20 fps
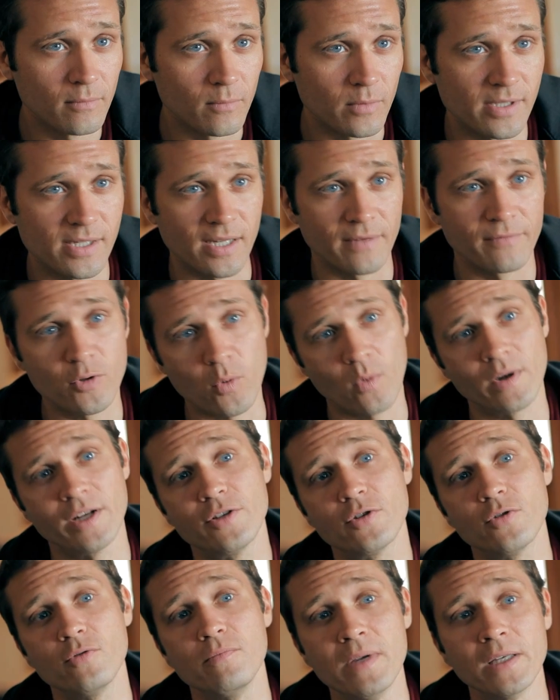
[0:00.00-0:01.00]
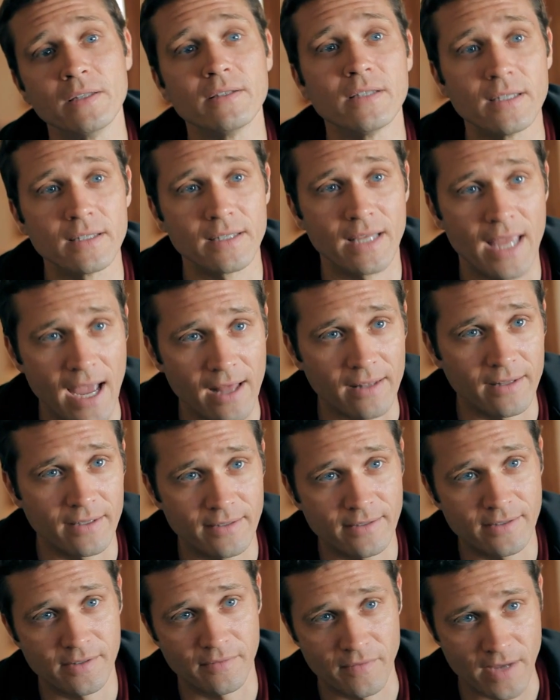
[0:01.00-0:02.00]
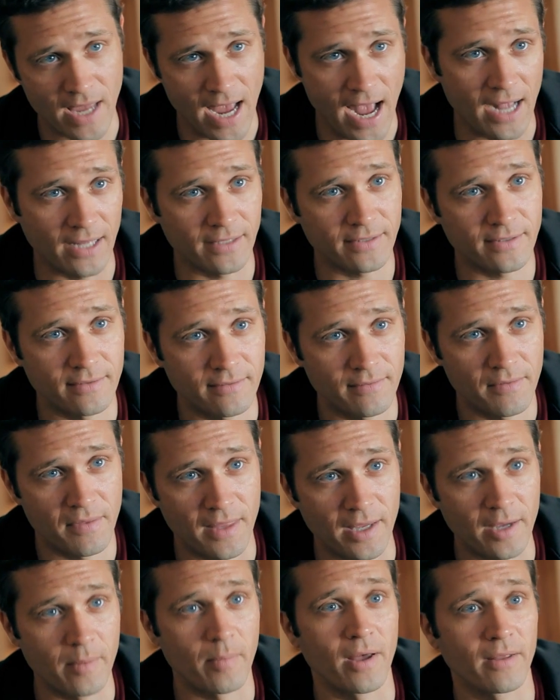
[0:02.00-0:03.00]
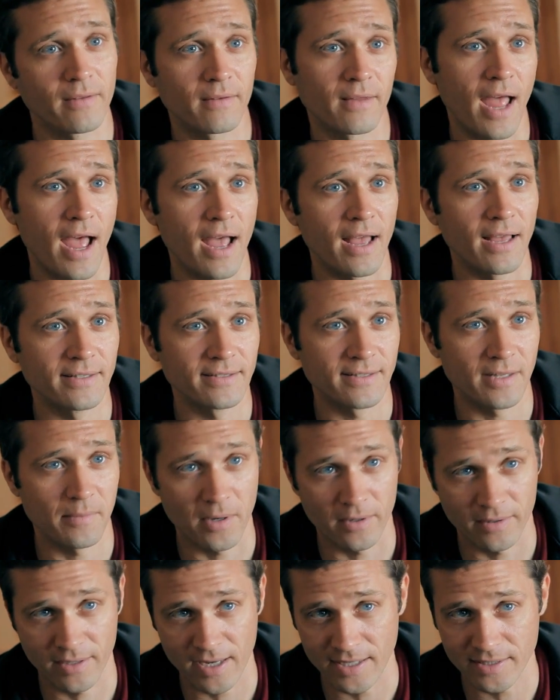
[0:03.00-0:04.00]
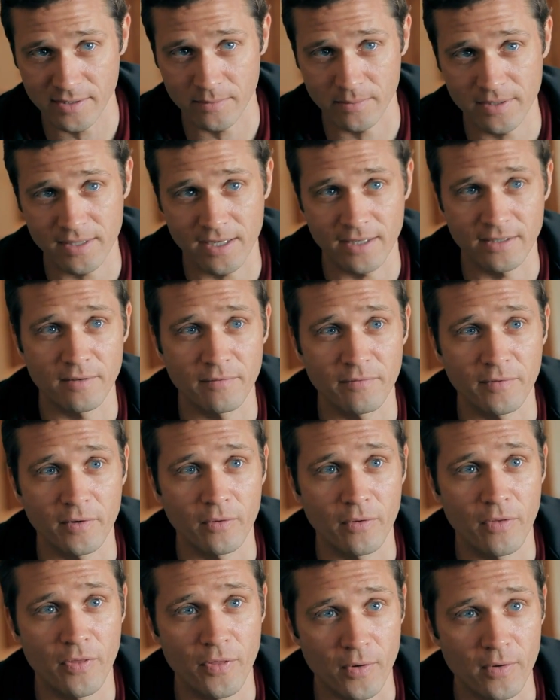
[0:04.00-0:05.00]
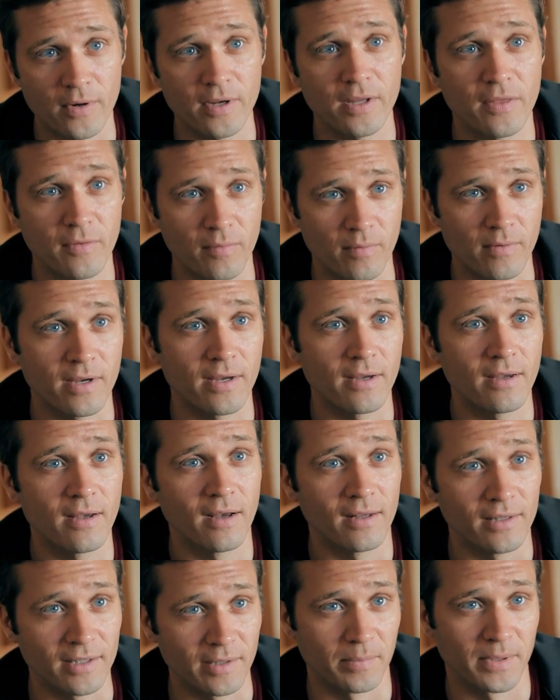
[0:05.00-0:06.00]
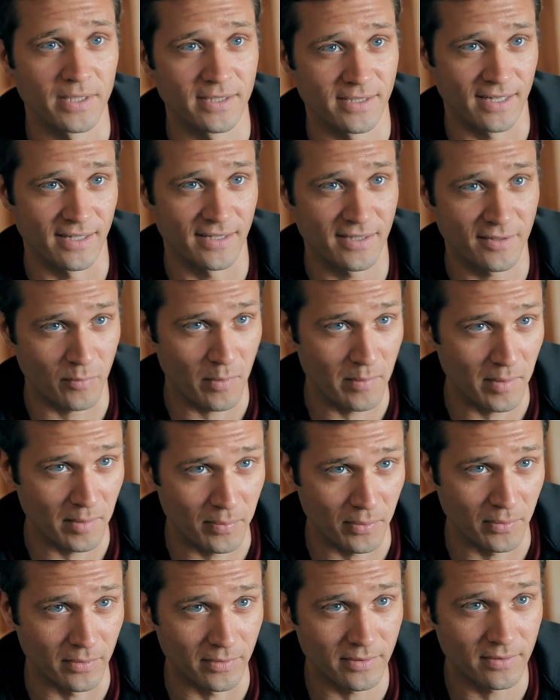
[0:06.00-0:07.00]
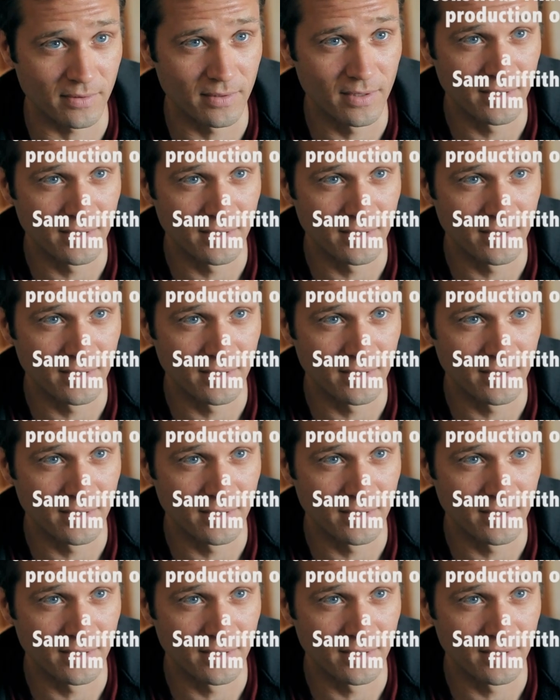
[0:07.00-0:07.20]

would save 22 million gallons of gas. Think about that as the amount of gas it would take to fill 33 Olympic-sized swimming pools.